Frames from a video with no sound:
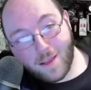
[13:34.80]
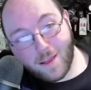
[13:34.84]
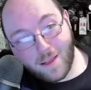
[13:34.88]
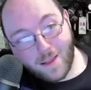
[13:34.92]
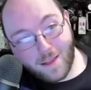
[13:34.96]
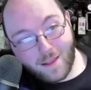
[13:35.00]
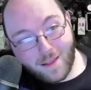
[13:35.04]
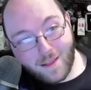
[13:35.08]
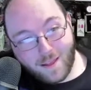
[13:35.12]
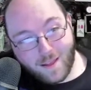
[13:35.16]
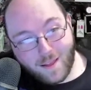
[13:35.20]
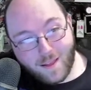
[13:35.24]

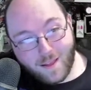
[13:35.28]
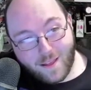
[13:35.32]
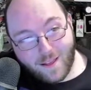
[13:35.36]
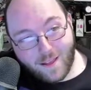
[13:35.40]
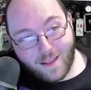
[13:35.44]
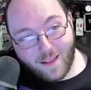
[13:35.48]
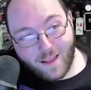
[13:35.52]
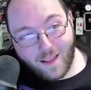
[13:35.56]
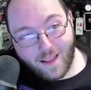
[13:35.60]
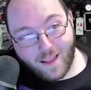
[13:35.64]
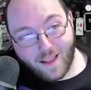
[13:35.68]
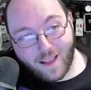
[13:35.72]

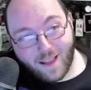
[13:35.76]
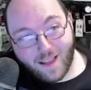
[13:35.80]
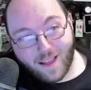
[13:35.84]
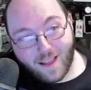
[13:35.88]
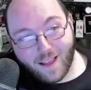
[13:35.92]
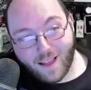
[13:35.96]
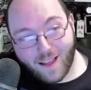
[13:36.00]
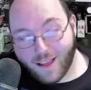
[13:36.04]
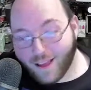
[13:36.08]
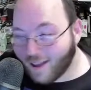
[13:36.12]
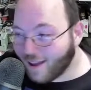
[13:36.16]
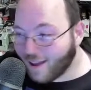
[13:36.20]

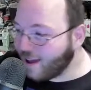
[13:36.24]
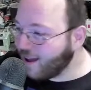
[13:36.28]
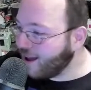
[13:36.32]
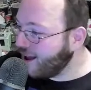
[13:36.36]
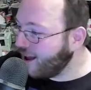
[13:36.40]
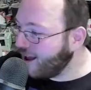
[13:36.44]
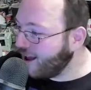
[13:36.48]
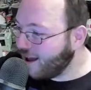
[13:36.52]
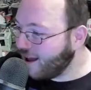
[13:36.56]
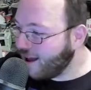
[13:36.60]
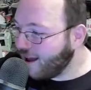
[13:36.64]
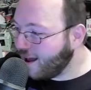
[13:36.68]

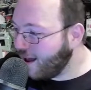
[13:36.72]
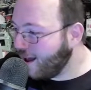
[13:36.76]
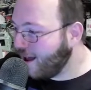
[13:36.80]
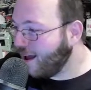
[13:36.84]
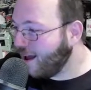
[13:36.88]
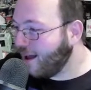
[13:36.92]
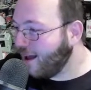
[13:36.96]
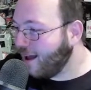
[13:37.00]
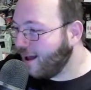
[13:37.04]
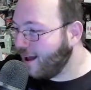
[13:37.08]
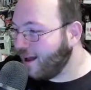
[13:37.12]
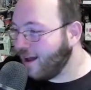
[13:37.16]

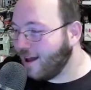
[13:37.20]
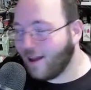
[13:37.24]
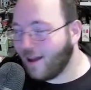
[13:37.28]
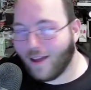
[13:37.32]
(silence)